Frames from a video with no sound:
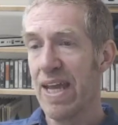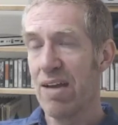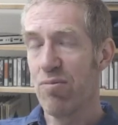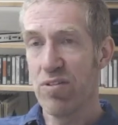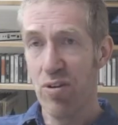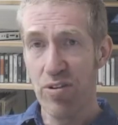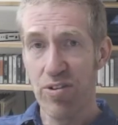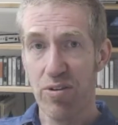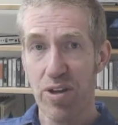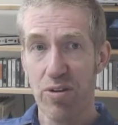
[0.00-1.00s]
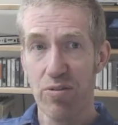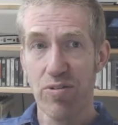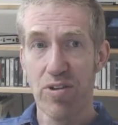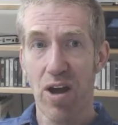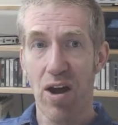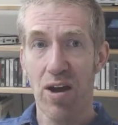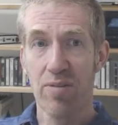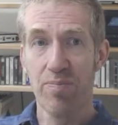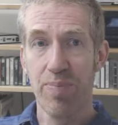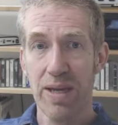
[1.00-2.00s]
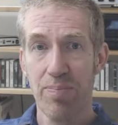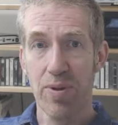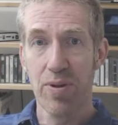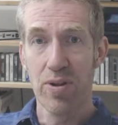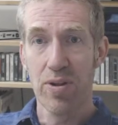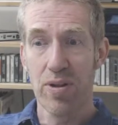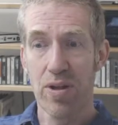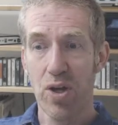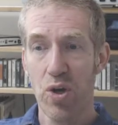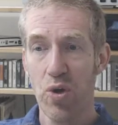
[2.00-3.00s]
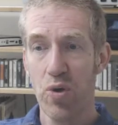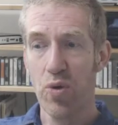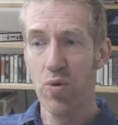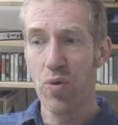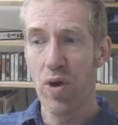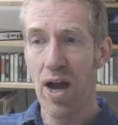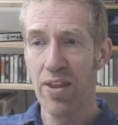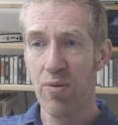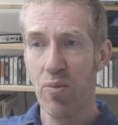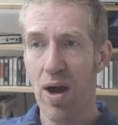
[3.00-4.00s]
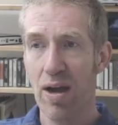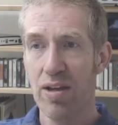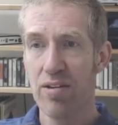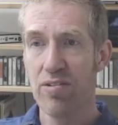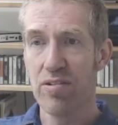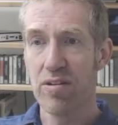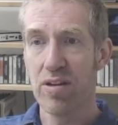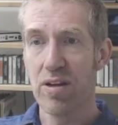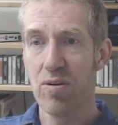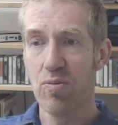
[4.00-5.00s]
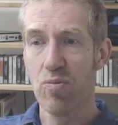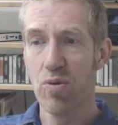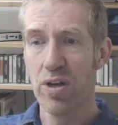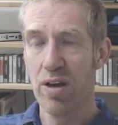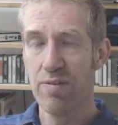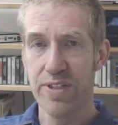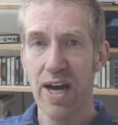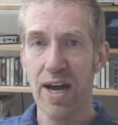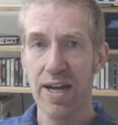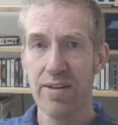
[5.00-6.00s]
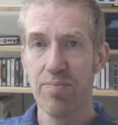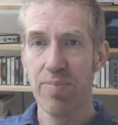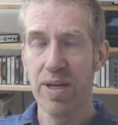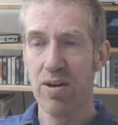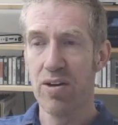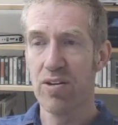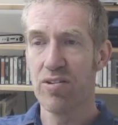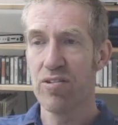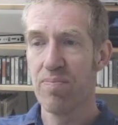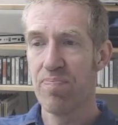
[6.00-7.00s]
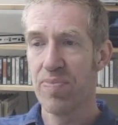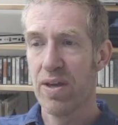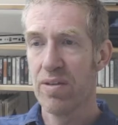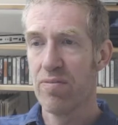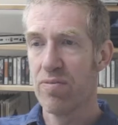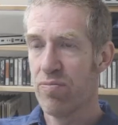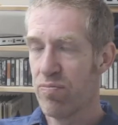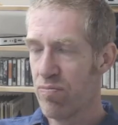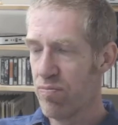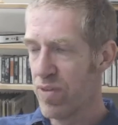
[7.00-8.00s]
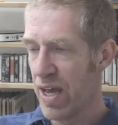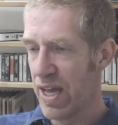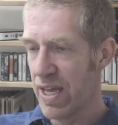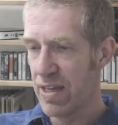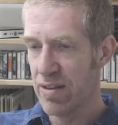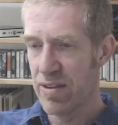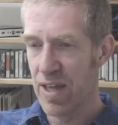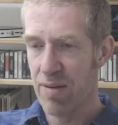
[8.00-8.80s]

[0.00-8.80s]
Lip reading: it was also used on people who otherwise would have died because their